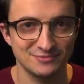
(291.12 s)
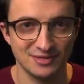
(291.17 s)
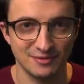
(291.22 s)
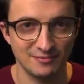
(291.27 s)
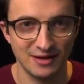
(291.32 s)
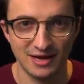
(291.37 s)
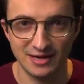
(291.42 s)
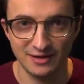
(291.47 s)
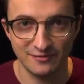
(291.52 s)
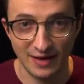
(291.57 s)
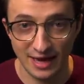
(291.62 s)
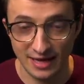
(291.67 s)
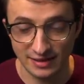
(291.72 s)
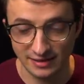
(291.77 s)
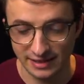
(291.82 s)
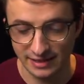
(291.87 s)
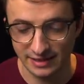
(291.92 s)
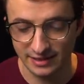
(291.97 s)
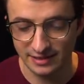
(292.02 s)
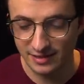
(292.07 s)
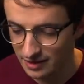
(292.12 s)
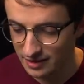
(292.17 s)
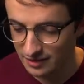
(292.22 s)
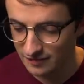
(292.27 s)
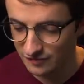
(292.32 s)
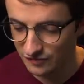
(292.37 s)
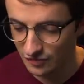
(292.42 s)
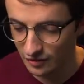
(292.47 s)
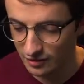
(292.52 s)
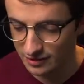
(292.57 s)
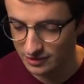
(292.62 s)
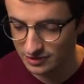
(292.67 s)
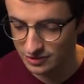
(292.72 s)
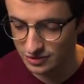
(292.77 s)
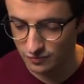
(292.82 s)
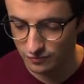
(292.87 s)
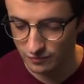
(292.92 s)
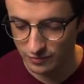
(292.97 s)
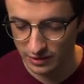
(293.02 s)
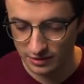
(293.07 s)
some kind of alien, he started
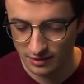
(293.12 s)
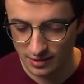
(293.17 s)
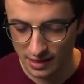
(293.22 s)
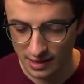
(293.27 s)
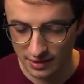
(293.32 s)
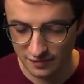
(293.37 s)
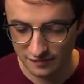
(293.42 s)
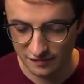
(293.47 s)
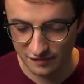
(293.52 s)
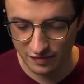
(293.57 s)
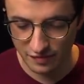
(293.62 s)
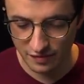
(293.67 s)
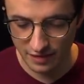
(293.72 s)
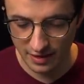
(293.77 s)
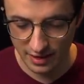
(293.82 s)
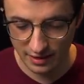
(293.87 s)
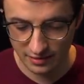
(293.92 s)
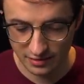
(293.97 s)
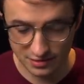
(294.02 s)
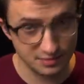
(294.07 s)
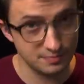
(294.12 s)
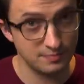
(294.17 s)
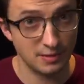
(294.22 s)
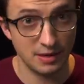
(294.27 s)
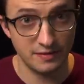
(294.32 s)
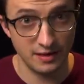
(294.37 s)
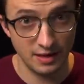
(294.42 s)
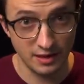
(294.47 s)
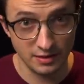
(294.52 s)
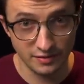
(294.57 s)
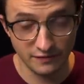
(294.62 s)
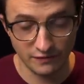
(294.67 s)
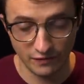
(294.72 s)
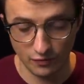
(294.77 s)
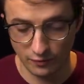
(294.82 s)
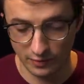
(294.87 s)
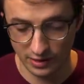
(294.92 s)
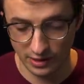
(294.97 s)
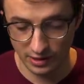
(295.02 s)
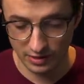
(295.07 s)
to realize that by the end of the
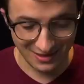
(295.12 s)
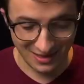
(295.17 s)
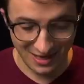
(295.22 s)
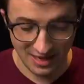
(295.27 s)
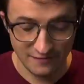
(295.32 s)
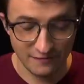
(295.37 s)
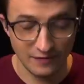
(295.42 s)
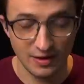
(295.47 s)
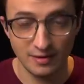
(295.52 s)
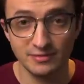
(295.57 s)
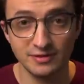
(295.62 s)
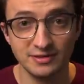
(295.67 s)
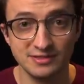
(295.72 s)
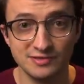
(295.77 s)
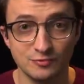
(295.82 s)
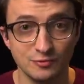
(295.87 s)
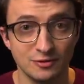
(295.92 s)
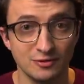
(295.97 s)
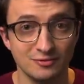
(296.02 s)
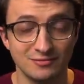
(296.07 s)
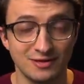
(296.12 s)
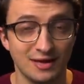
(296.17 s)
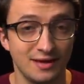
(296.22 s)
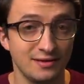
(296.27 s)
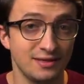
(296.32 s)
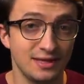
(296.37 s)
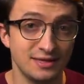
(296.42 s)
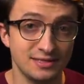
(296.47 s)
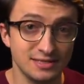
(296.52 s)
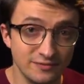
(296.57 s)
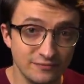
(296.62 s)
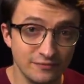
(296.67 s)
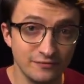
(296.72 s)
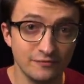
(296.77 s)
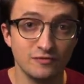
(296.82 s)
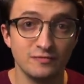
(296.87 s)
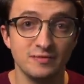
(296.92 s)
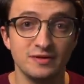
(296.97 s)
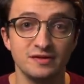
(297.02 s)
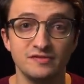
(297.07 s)
week, gay families were not that different
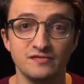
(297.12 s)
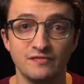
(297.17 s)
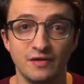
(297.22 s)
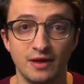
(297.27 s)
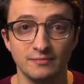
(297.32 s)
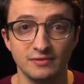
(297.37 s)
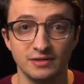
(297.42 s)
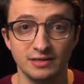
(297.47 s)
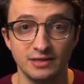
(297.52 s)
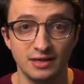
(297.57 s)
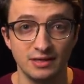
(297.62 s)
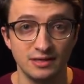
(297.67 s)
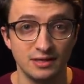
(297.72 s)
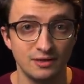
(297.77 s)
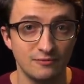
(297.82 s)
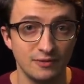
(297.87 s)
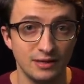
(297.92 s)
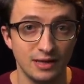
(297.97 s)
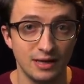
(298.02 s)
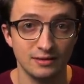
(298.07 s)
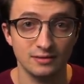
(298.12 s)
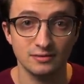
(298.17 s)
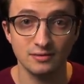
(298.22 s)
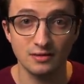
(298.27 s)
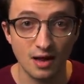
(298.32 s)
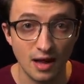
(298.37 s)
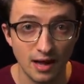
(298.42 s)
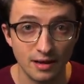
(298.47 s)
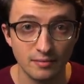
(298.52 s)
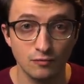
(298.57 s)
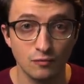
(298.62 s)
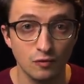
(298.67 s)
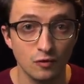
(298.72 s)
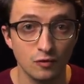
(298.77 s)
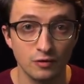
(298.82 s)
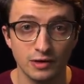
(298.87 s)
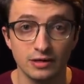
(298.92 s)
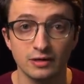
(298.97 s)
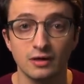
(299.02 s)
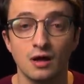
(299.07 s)
from his family, and that we had a lot
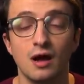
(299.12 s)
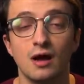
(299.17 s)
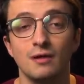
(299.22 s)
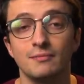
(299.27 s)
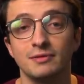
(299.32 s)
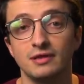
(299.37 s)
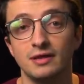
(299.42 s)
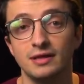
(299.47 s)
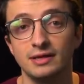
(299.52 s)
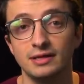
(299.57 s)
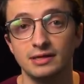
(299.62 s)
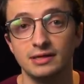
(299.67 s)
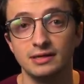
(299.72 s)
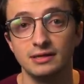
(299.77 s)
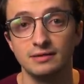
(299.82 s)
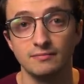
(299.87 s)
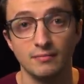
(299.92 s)
more in common than he